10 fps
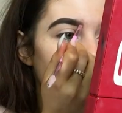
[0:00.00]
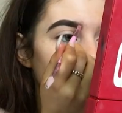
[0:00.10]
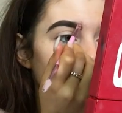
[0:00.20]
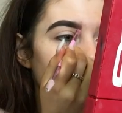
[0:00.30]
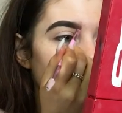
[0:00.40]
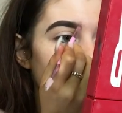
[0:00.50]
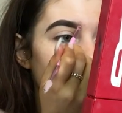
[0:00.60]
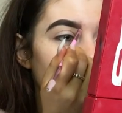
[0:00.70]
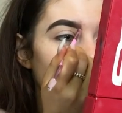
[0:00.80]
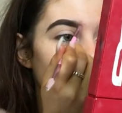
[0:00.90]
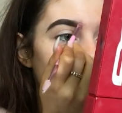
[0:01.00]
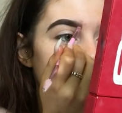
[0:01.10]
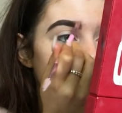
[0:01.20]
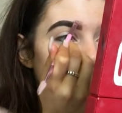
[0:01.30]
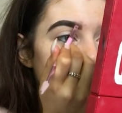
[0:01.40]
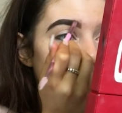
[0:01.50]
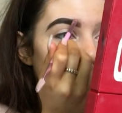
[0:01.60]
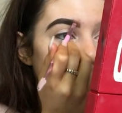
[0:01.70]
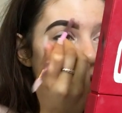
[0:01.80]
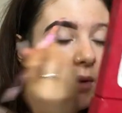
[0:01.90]
Like, he encouraged me to get
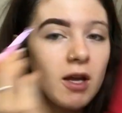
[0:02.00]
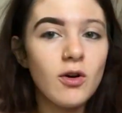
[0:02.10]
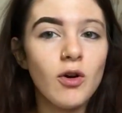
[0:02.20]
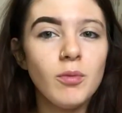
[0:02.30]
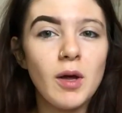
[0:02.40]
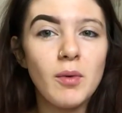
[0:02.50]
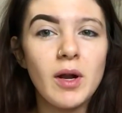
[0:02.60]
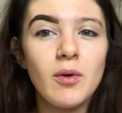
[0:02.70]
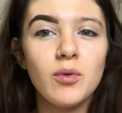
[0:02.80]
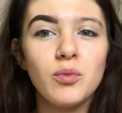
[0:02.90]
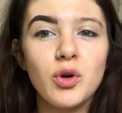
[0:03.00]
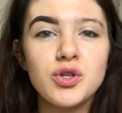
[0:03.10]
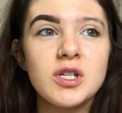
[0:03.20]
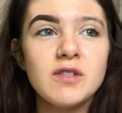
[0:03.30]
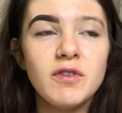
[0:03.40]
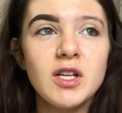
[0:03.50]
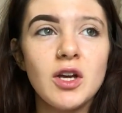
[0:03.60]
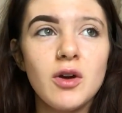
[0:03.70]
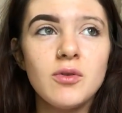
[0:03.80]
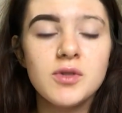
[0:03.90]
into makeup. Like, when I watched his
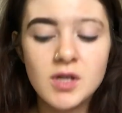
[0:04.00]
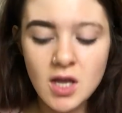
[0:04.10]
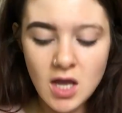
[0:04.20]
videos,